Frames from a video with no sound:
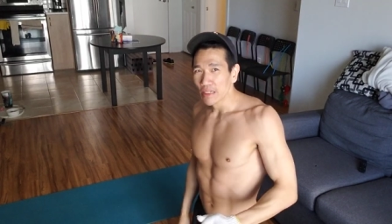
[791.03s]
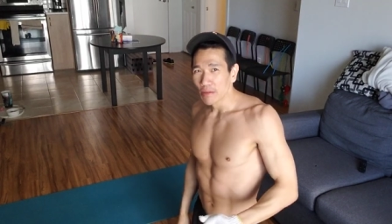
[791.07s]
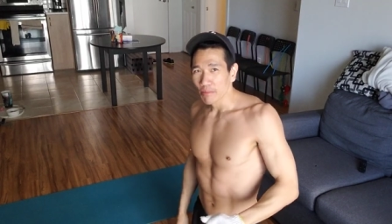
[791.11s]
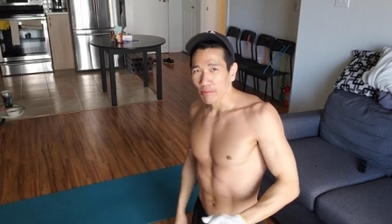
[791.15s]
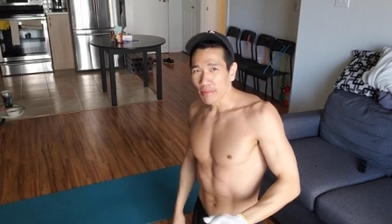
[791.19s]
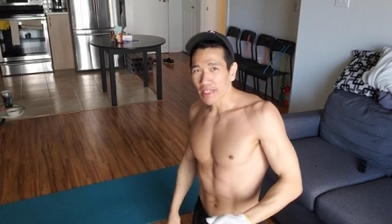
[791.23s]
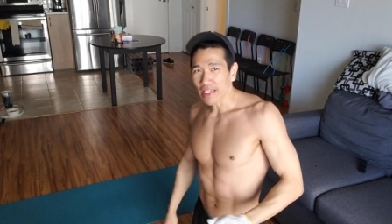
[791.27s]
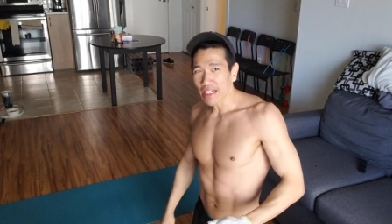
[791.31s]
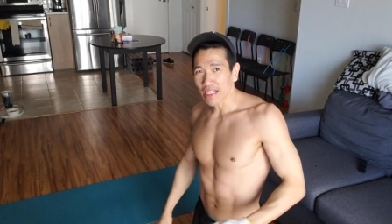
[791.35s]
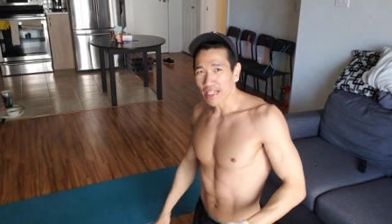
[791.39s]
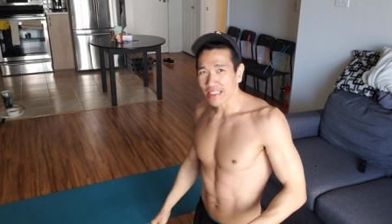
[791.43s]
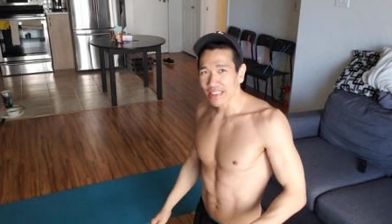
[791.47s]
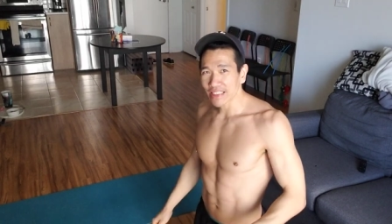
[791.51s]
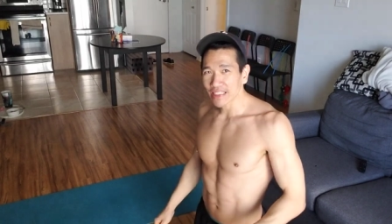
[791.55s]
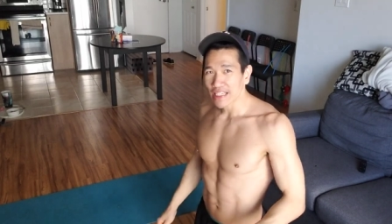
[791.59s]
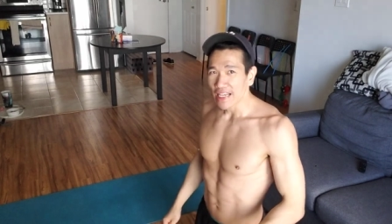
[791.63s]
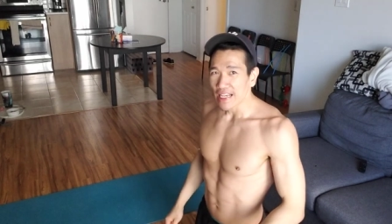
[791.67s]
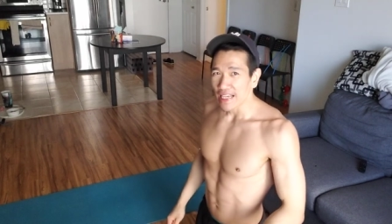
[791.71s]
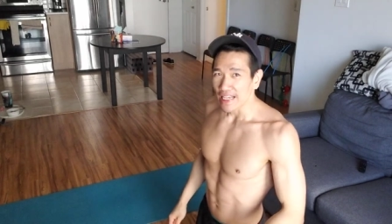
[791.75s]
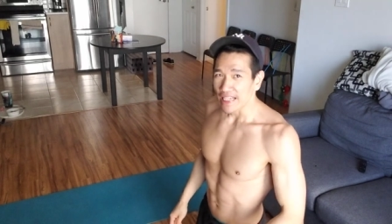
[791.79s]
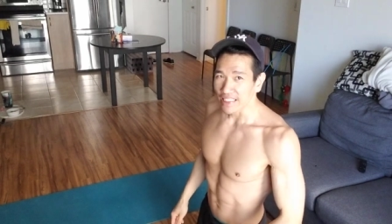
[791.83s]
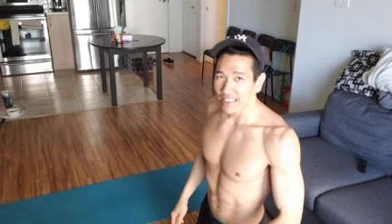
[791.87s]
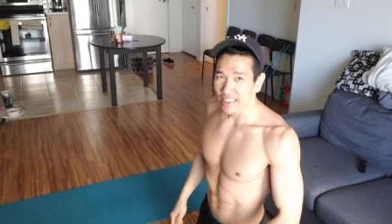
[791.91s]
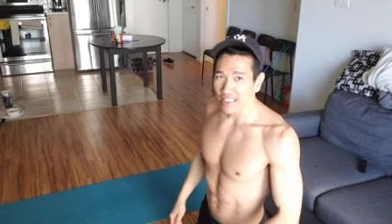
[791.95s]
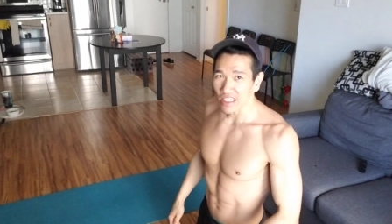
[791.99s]
Because
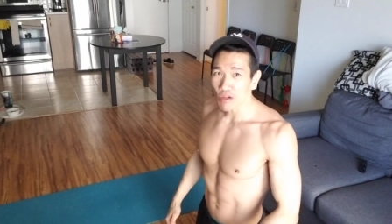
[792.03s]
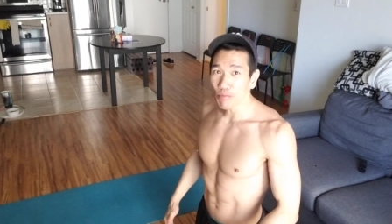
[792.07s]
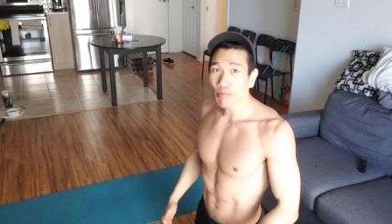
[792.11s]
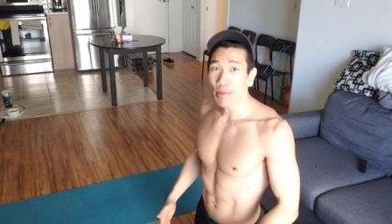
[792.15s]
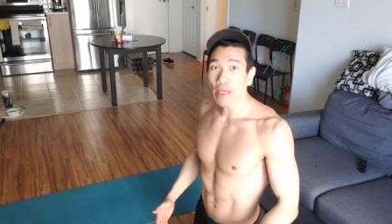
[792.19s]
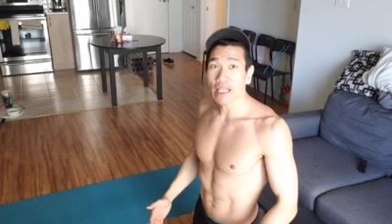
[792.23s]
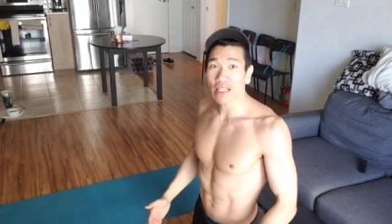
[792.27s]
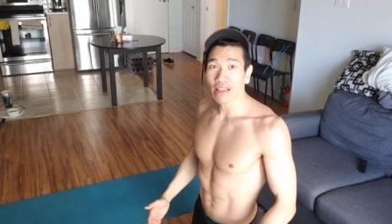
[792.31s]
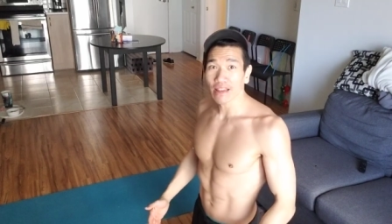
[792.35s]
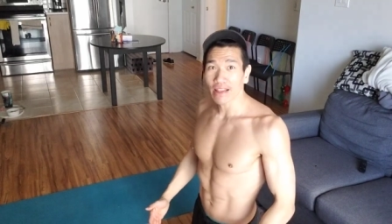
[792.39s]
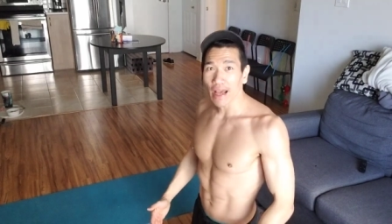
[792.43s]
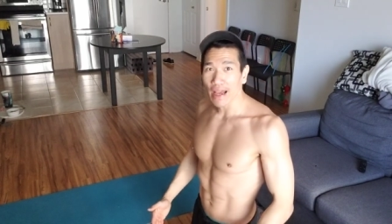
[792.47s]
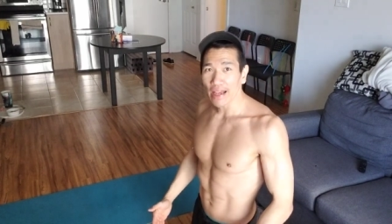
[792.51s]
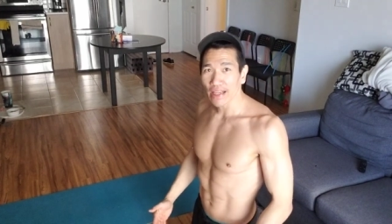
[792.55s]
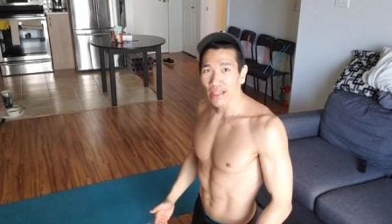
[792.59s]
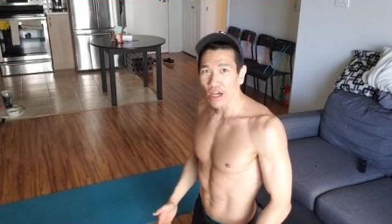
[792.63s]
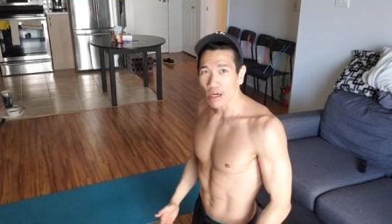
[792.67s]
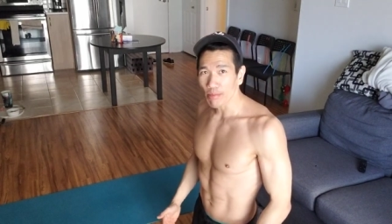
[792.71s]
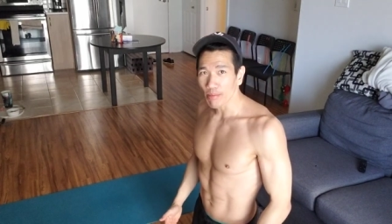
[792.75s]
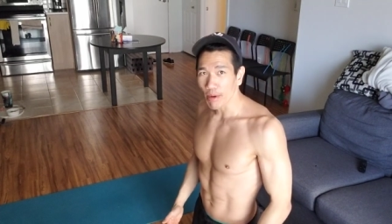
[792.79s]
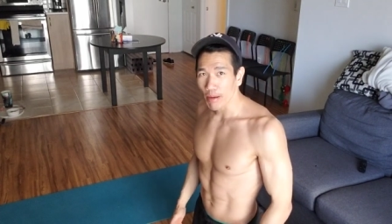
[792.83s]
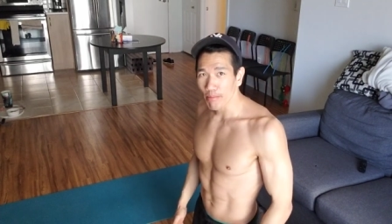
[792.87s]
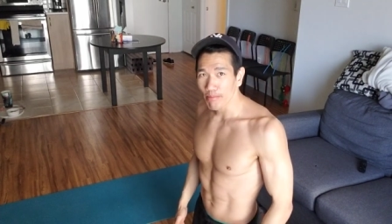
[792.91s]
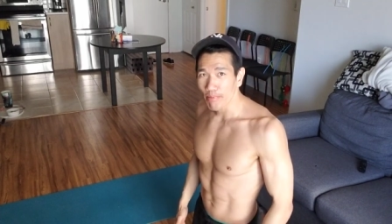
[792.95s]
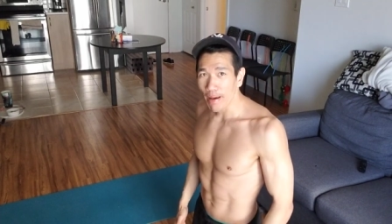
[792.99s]
instead of being lying on
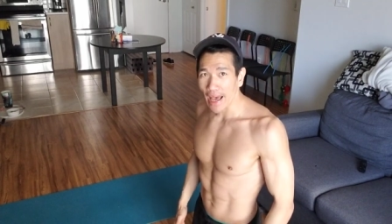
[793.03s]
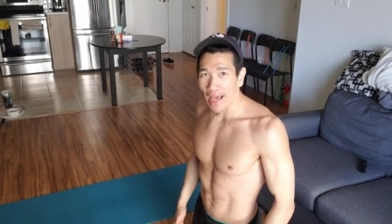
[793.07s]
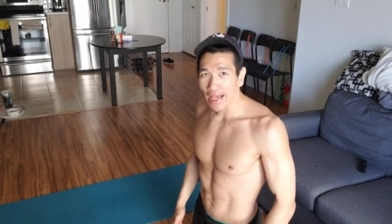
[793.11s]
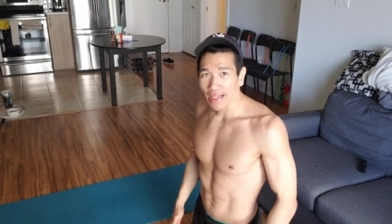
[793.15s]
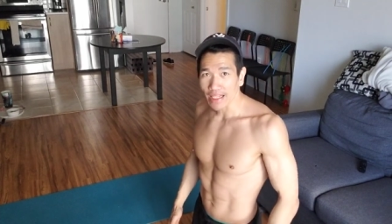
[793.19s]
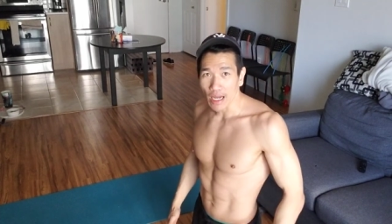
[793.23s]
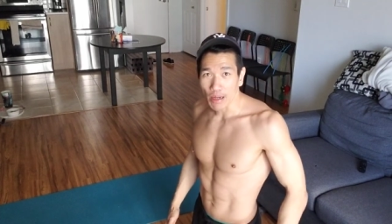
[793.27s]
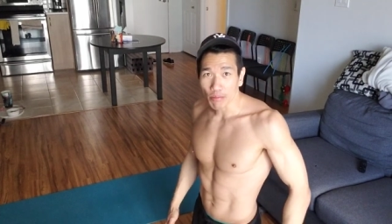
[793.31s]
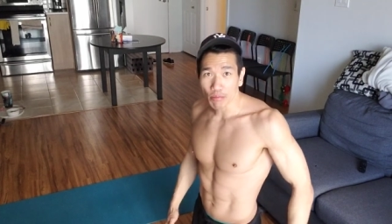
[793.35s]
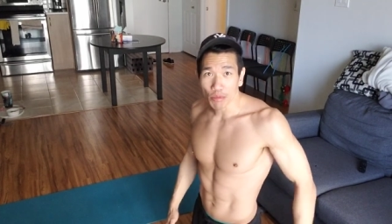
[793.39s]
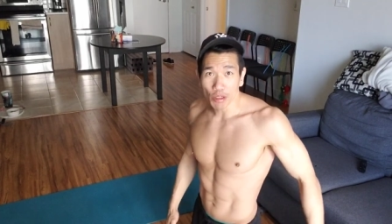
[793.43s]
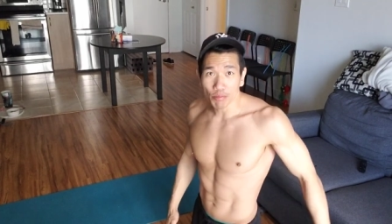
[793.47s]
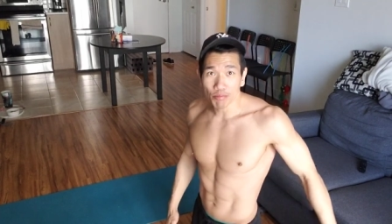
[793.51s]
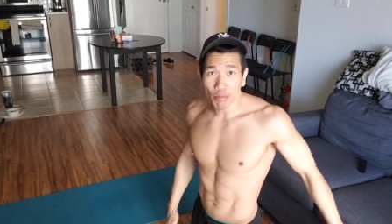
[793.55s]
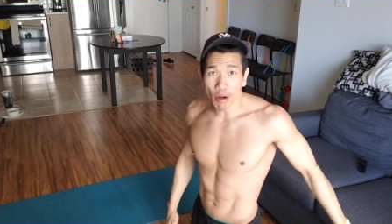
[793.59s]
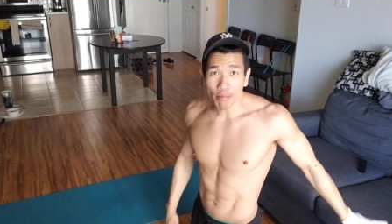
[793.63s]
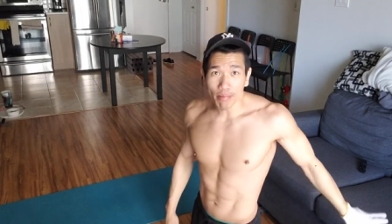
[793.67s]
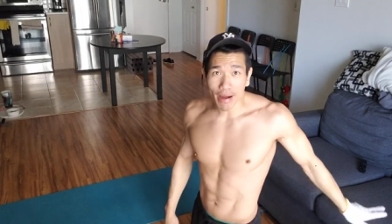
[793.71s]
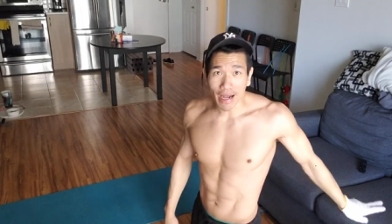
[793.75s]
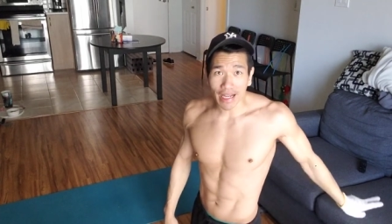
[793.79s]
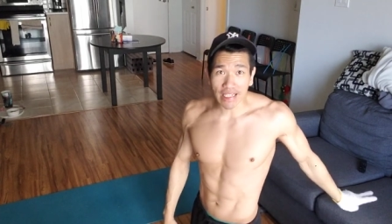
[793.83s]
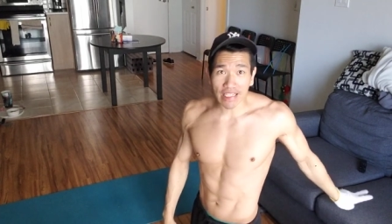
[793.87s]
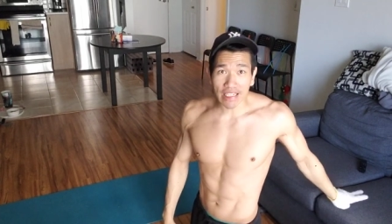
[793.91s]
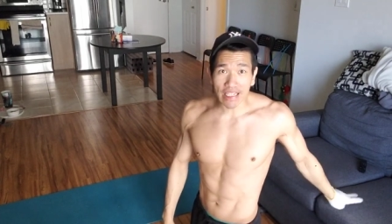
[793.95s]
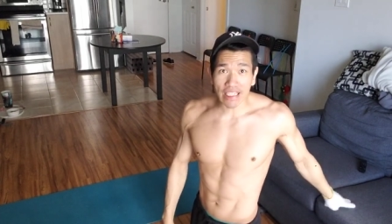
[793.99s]
my back, I'm gonna put
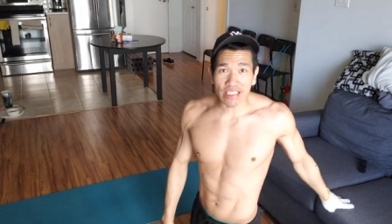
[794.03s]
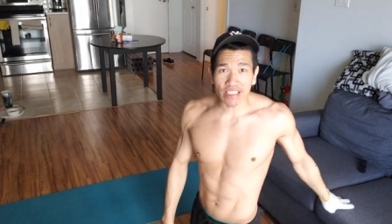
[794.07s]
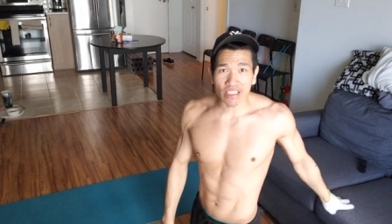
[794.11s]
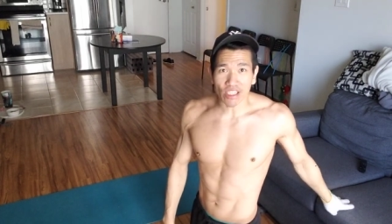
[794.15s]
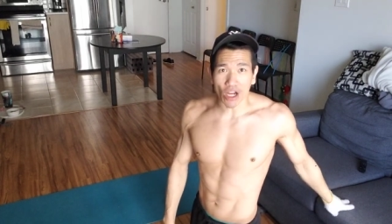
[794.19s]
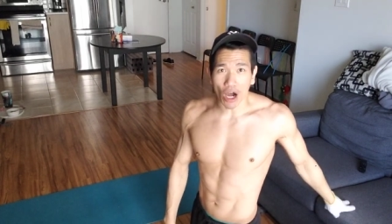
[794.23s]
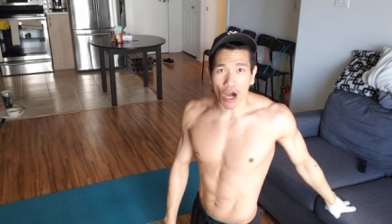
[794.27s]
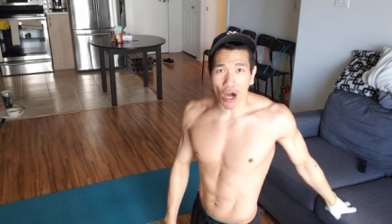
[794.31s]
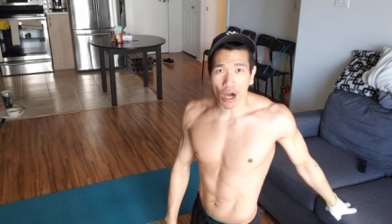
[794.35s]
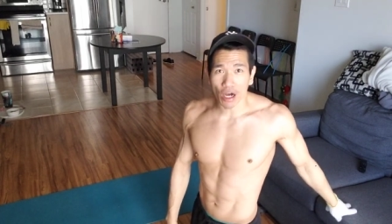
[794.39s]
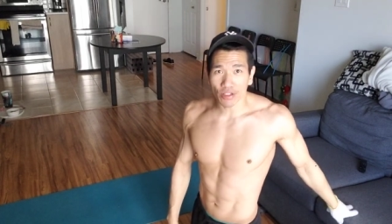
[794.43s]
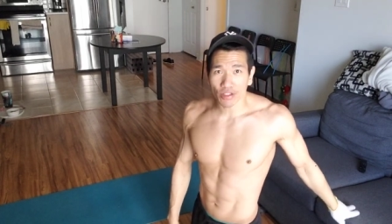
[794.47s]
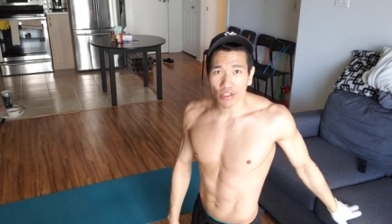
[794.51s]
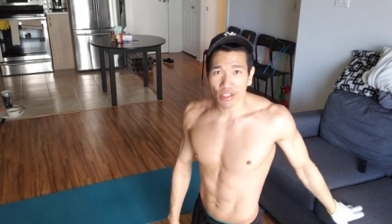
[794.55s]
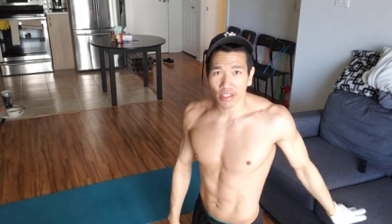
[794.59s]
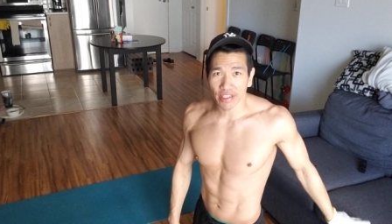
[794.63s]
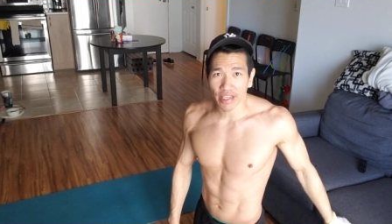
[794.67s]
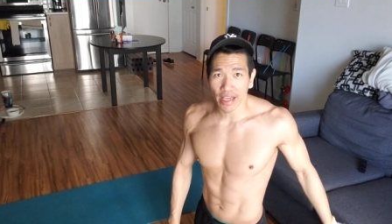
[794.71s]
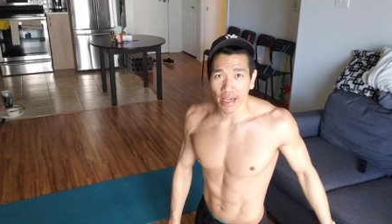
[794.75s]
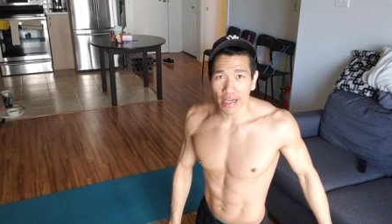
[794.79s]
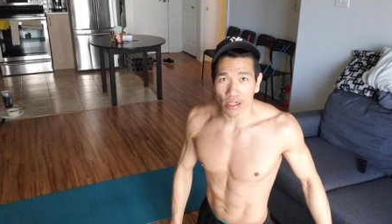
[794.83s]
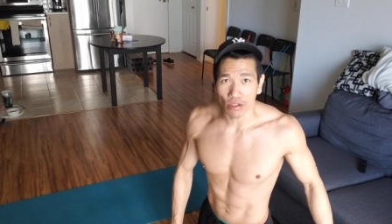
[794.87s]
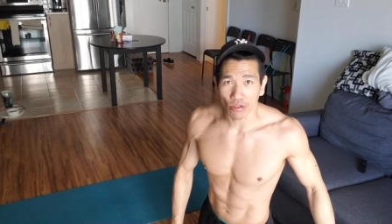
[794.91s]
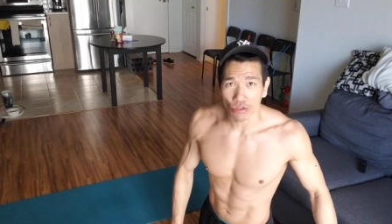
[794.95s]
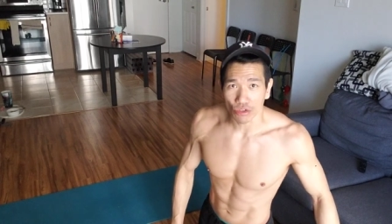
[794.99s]
my knees on the
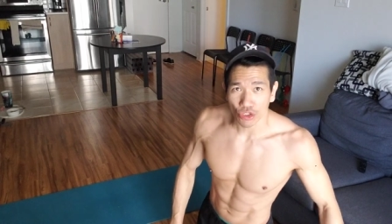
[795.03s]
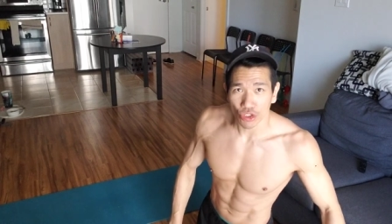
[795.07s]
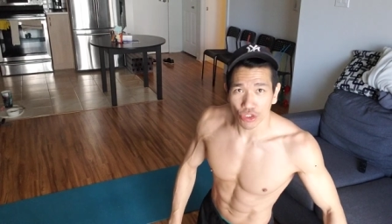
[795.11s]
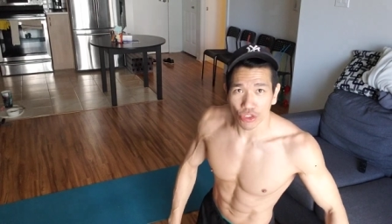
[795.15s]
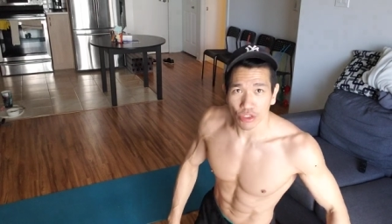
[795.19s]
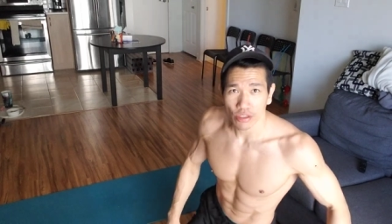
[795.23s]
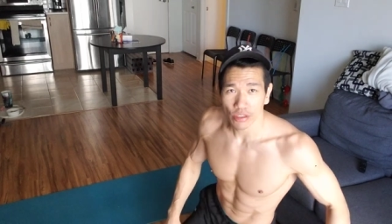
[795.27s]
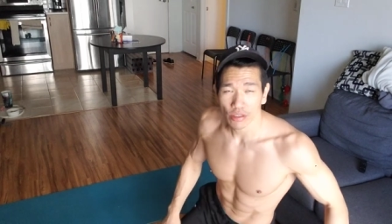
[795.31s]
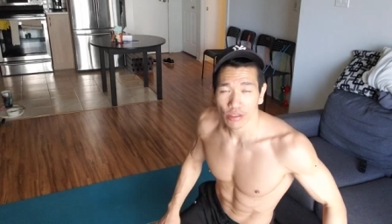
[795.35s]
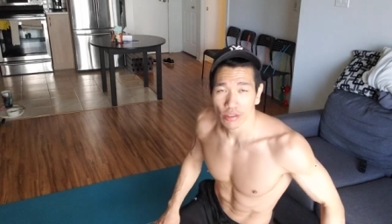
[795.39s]
couch.